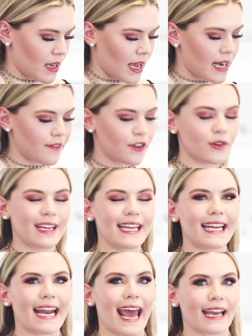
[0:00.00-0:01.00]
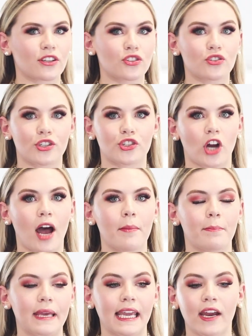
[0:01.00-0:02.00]
And if you need an extra
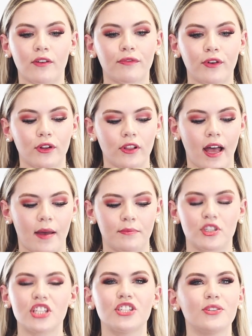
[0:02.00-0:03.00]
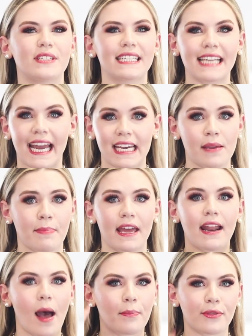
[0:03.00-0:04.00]
drop, be careful, just use a tiny bit
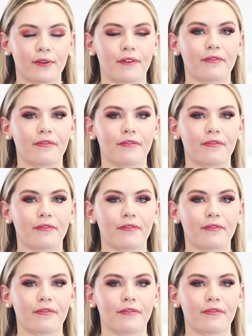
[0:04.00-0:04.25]
up through the